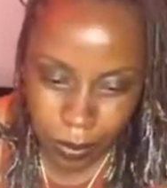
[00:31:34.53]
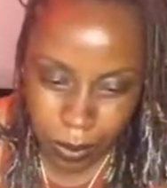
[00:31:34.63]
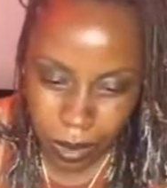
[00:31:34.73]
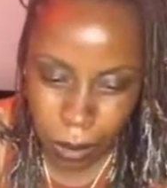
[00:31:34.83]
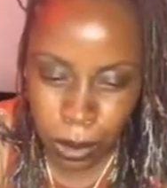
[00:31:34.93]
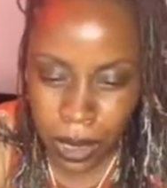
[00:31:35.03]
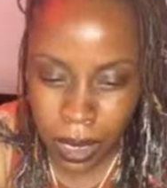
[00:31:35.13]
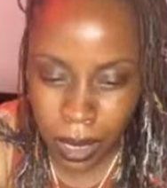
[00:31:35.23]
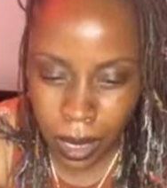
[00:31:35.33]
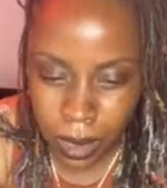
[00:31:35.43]
I'm just seeing
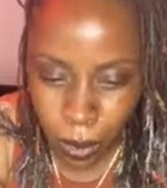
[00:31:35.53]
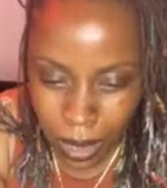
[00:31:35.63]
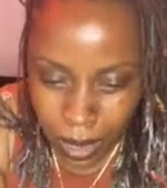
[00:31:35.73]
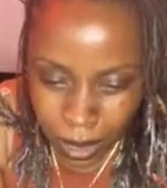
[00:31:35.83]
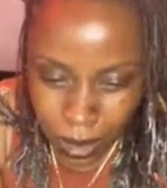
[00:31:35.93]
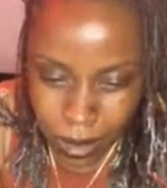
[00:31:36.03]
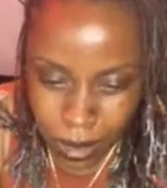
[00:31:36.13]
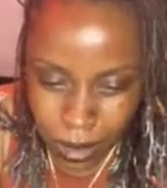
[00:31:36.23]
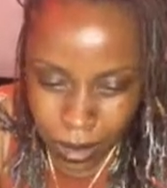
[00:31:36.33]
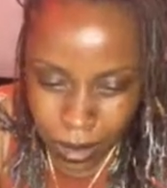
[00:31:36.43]
like someone eat
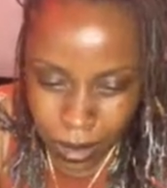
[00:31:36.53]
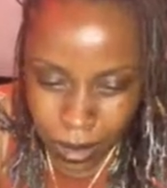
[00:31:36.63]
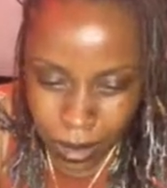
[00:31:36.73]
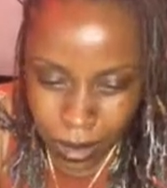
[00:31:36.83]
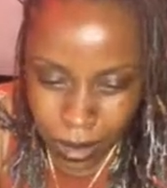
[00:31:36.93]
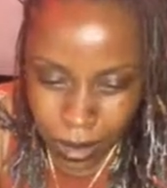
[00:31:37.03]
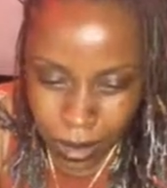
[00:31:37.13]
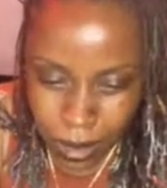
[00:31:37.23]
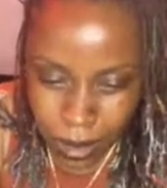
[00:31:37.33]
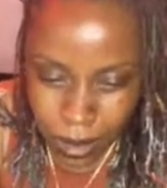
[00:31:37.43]
a
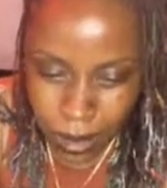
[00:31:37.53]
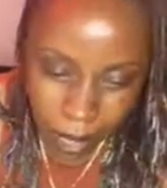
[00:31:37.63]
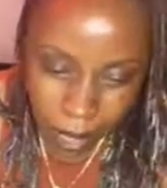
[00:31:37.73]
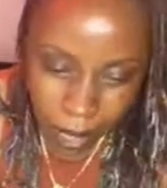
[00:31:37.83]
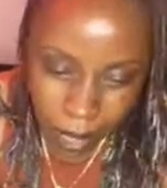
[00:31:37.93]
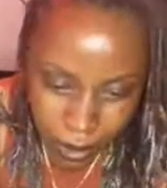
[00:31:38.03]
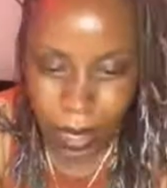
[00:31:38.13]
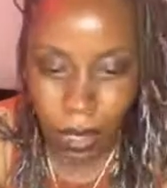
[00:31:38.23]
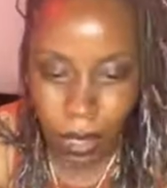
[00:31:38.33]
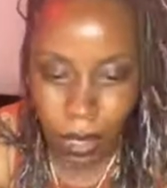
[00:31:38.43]
guy
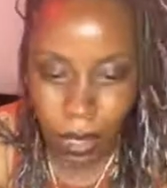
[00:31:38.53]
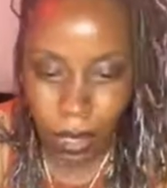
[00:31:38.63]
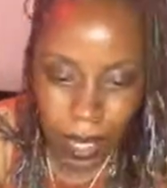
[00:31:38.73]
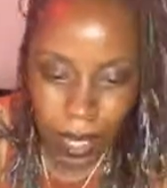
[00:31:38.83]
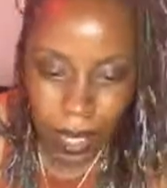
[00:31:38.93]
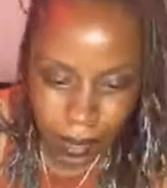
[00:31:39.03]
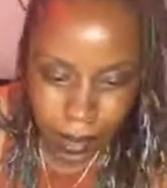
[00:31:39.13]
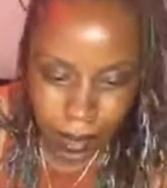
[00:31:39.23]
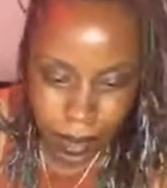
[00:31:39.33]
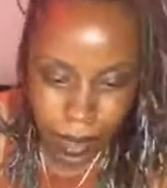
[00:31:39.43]
eat on a
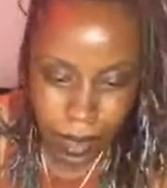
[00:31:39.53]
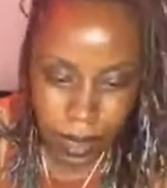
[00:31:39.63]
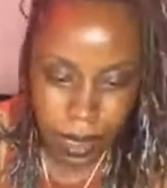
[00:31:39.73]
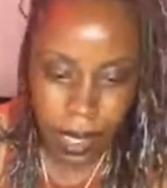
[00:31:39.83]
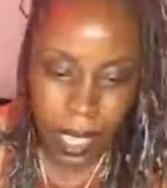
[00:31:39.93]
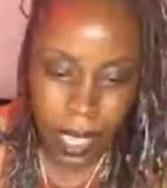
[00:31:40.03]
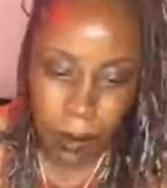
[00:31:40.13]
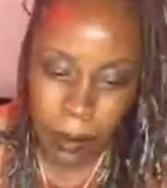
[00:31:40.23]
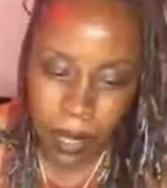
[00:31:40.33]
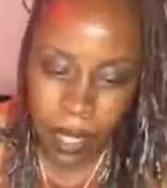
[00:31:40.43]
bed,
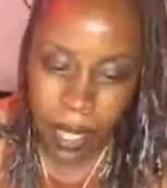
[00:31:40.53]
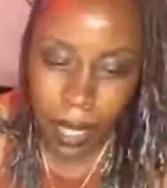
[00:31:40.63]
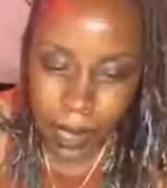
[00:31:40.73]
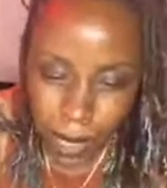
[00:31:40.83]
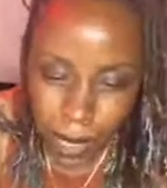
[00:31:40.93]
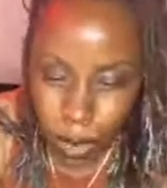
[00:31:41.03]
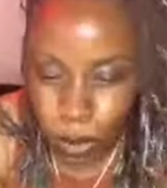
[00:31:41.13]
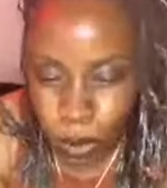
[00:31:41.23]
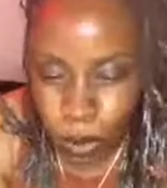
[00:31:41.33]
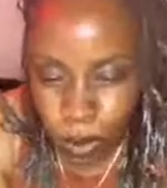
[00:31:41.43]
and maybe that looks like
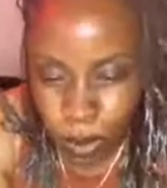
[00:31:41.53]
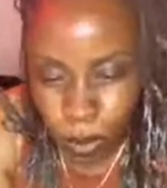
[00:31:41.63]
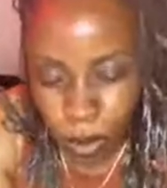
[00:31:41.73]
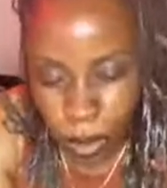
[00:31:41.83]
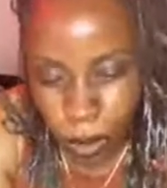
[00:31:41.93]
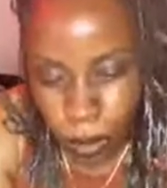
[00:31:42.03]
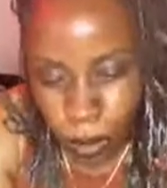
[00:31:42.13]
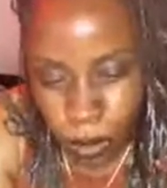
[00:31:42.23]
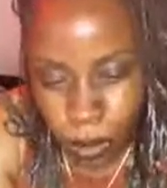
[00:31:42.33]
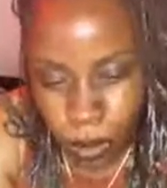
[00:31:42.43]
a cruise
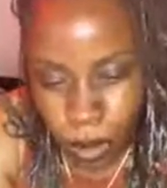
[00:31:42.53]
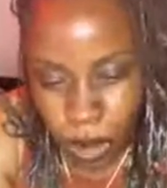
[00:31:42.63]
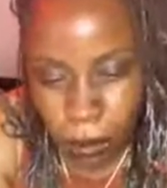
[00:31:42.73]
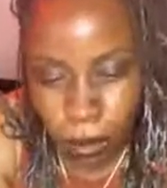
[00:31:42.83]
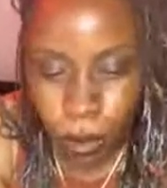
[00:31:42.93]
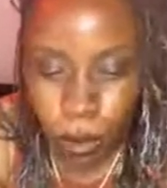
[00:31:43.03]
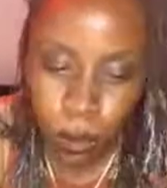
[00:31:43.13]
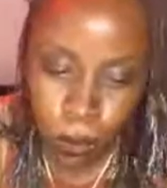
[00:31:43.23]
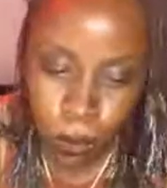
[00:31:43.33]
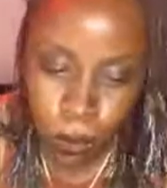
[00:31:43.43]
ship
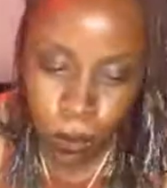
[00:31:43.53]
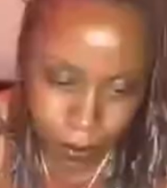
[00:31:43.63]
room.